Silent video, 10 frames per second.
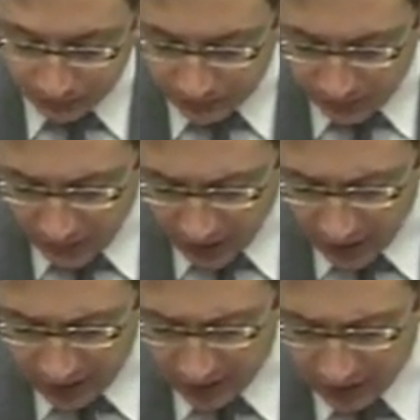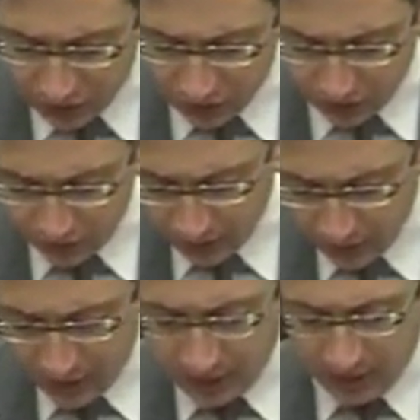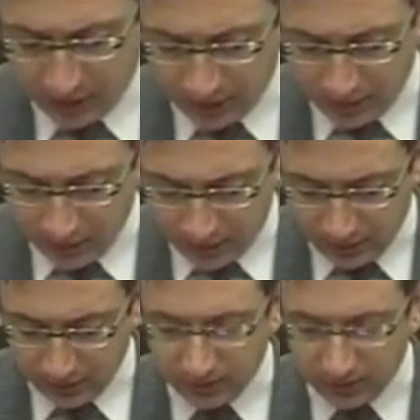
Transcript: Budget Committee. She